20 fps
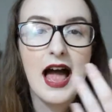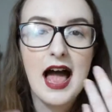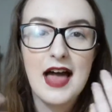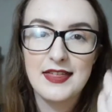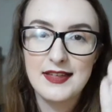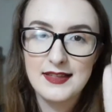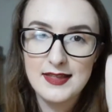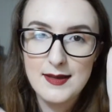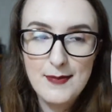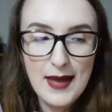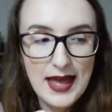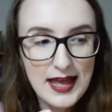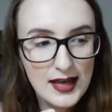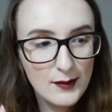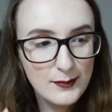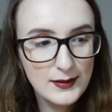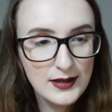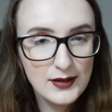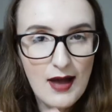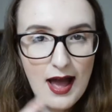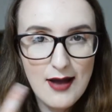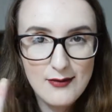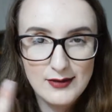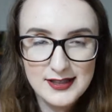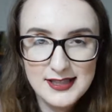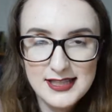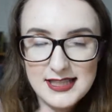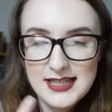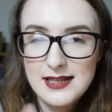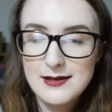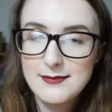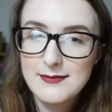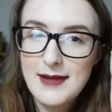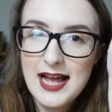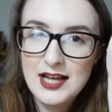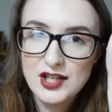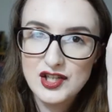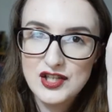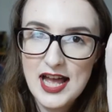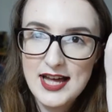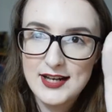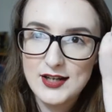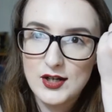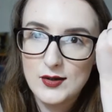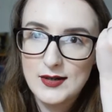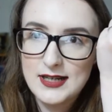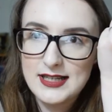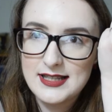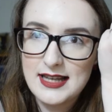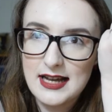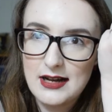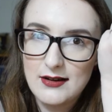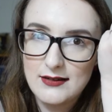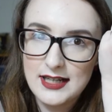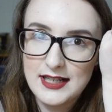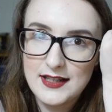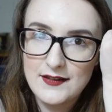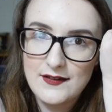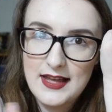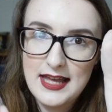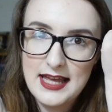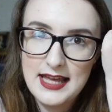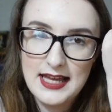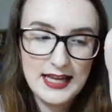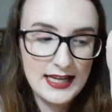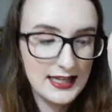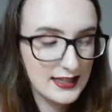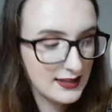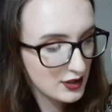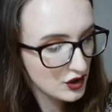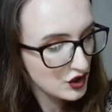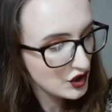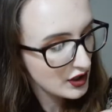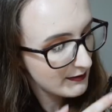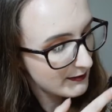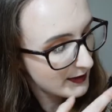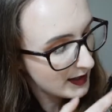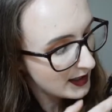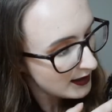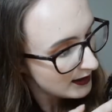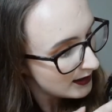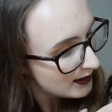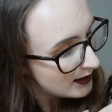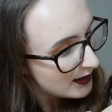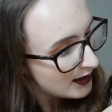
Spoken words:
I think the pale blue I wanted in the matte shadow is now kind of here in the shimmer.